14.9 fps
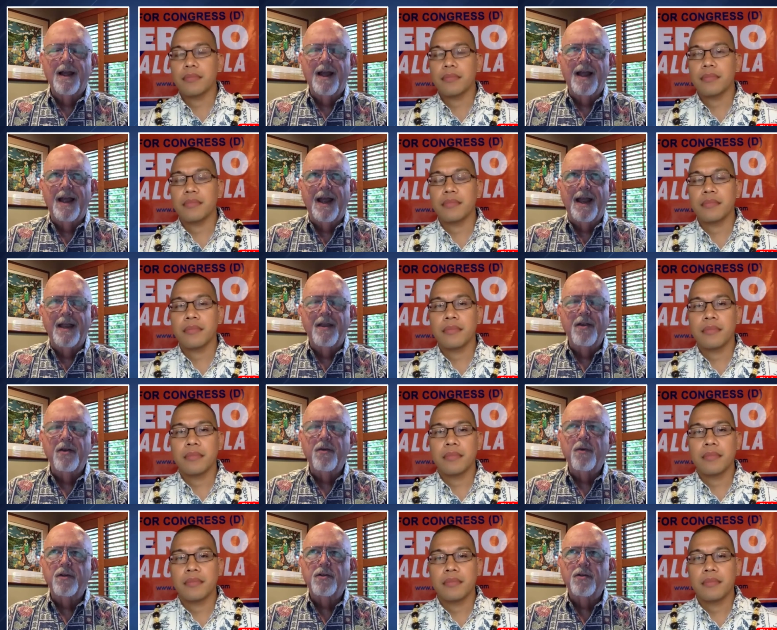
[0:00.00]
Speaker 1: I
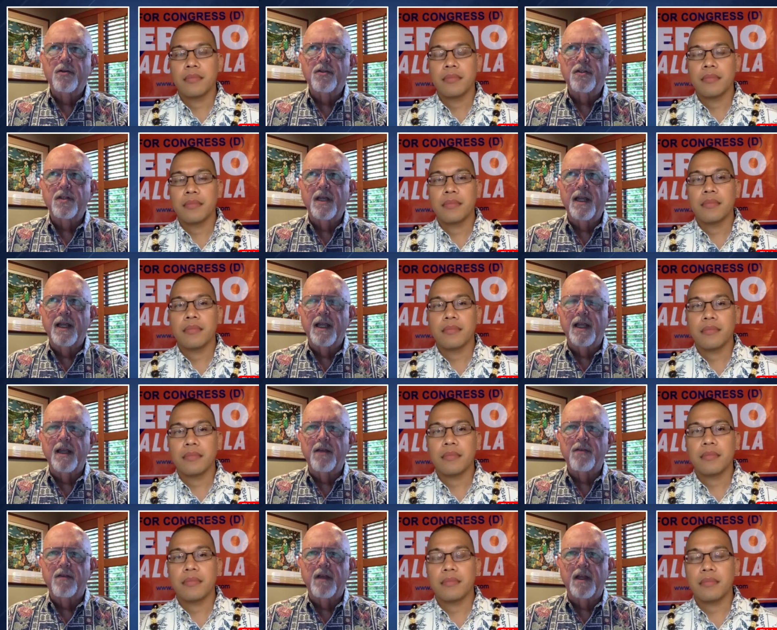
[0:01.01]
hear what you're saying
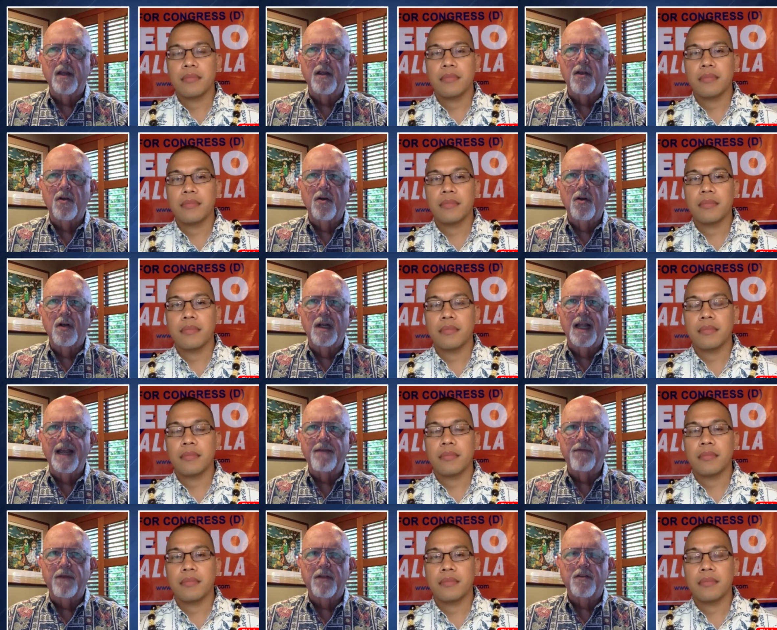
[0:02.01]
is that your
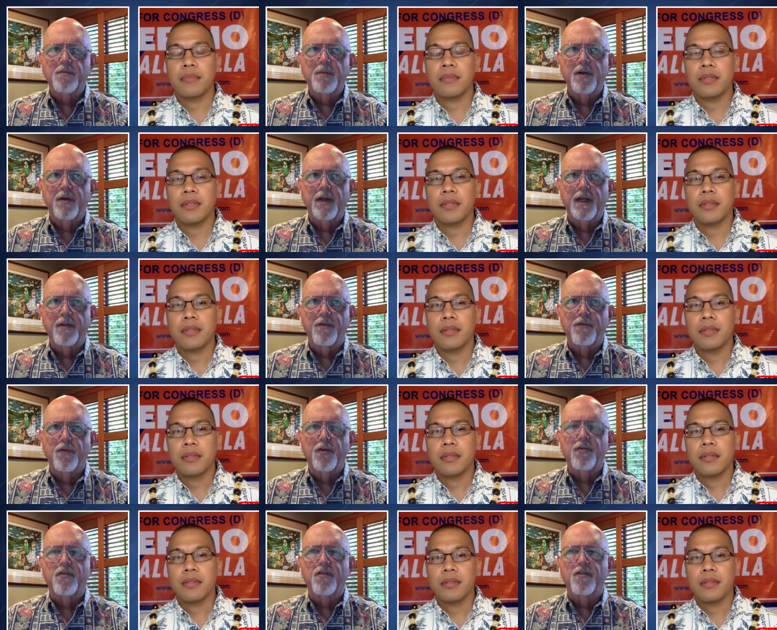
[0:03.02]
life experience
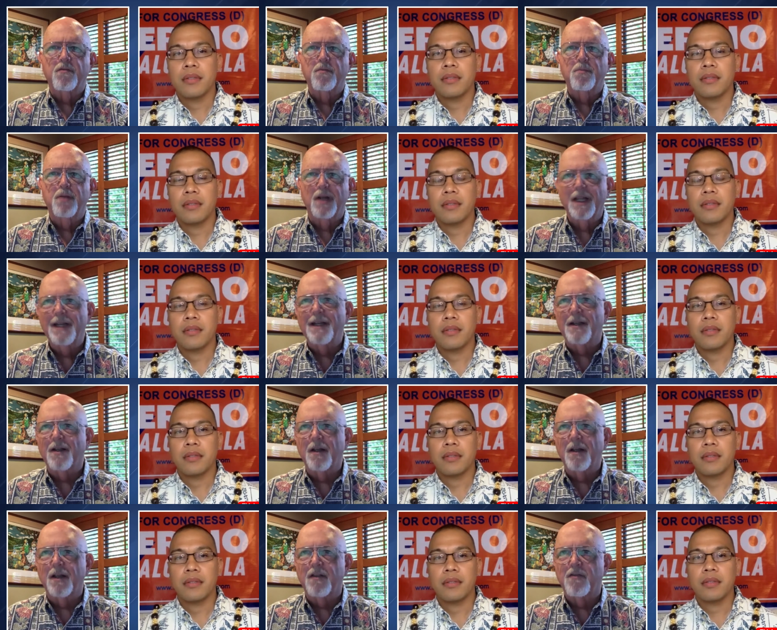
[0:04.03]
versus
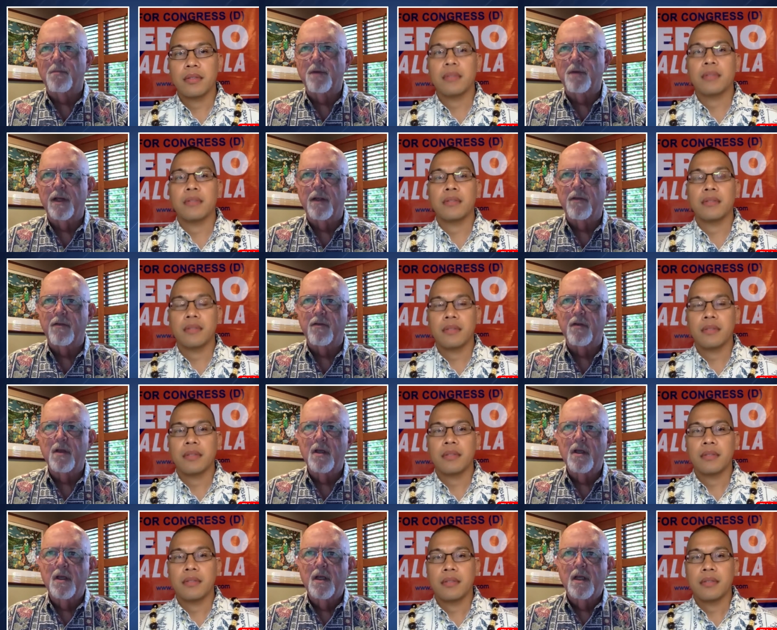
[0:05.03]
political experience
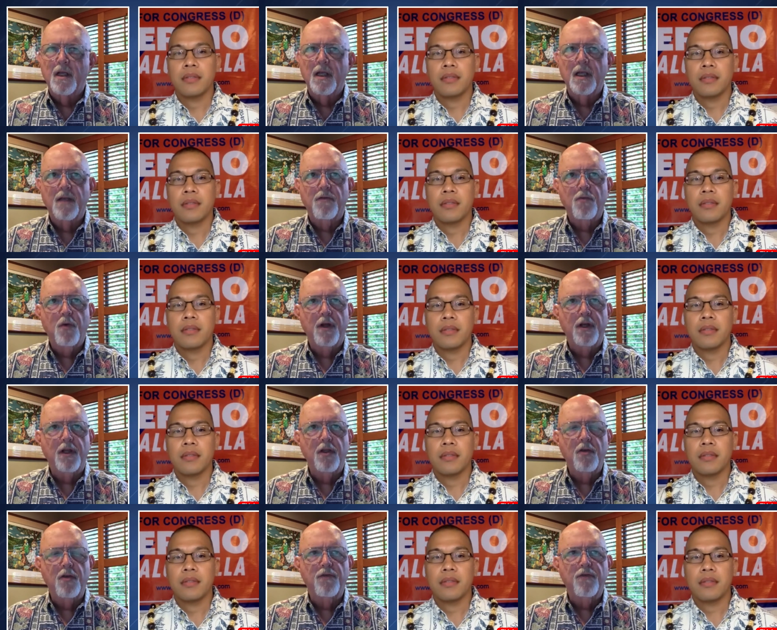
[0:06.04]
is what
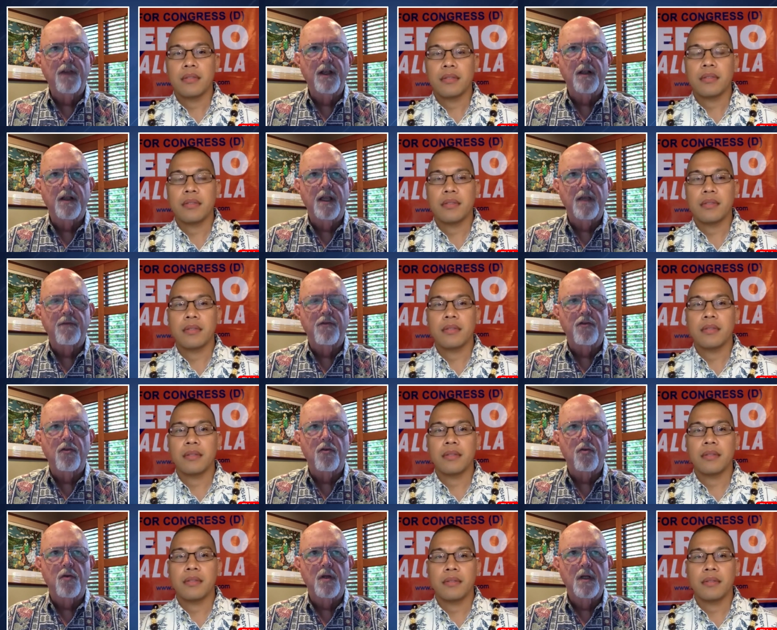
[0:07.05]
you feel gives
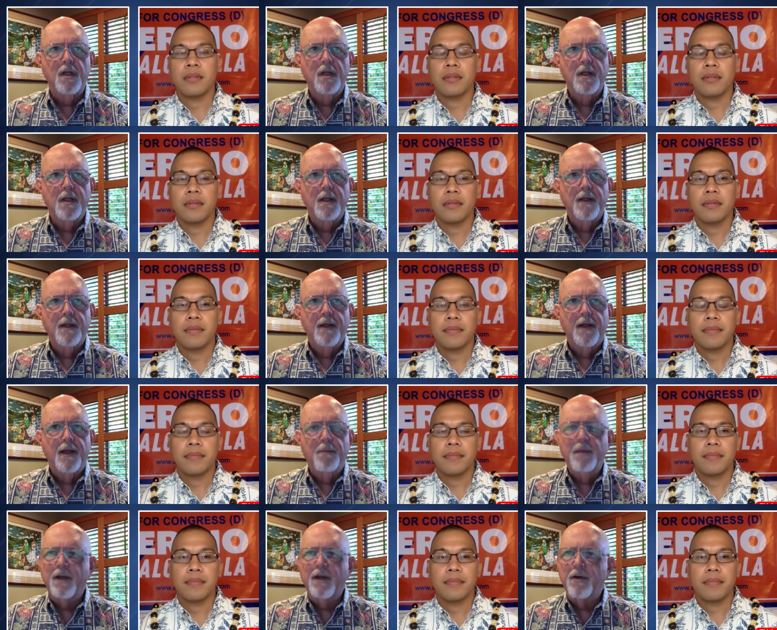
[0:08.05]
you
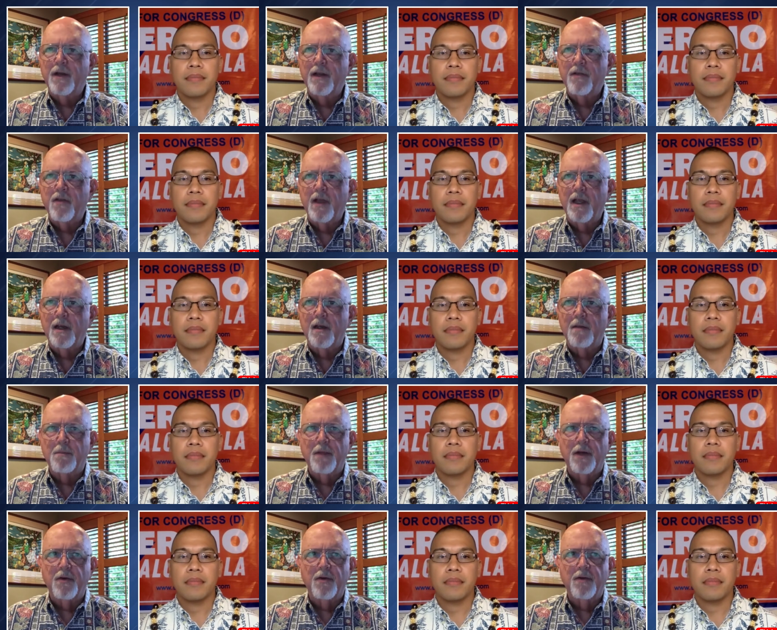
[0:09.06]
a better insight,
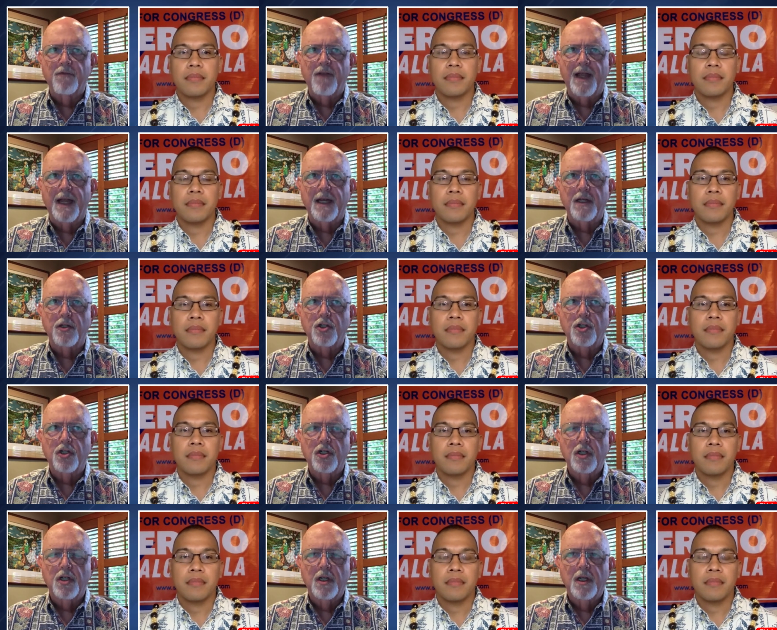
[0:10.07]
better
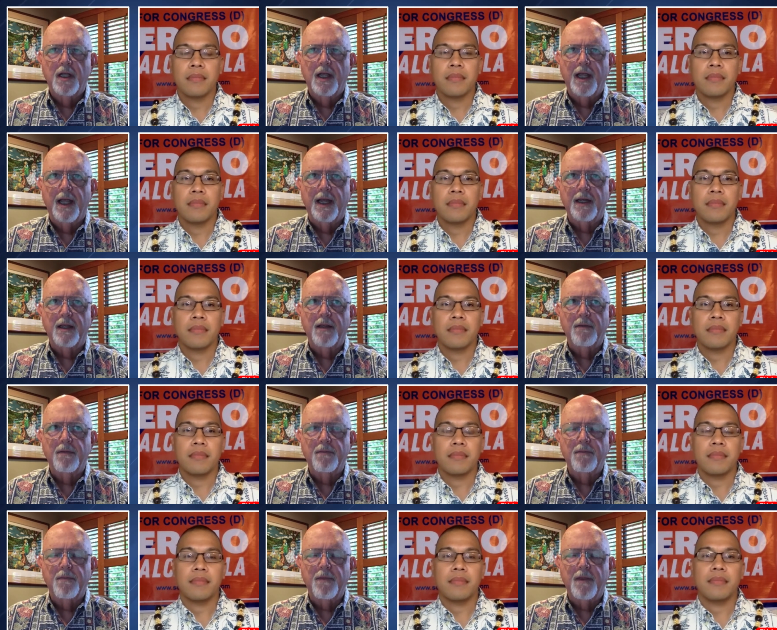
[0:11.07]
advantage, and
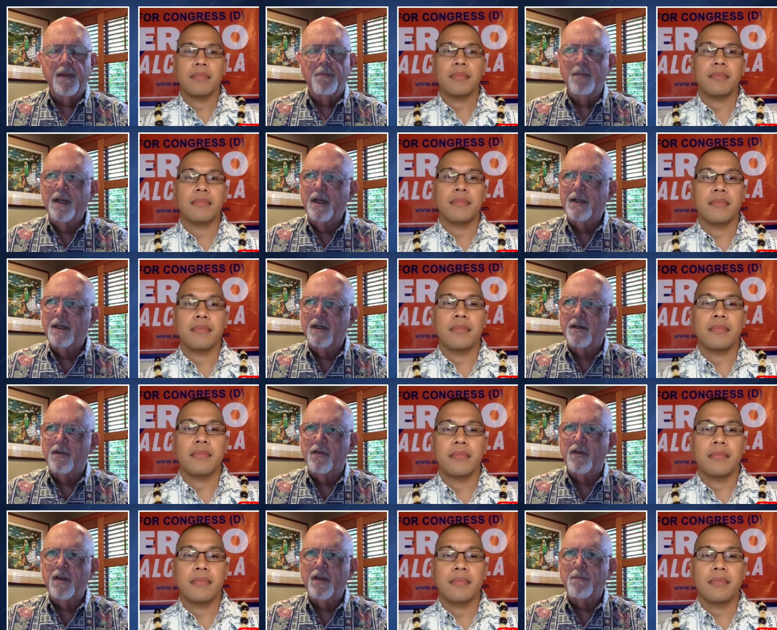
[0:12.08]
the ability to
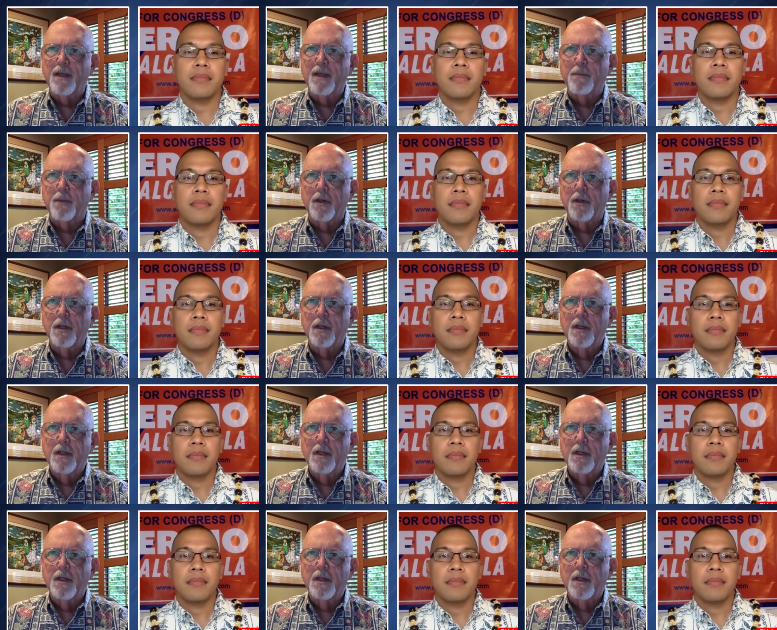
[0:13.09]
see people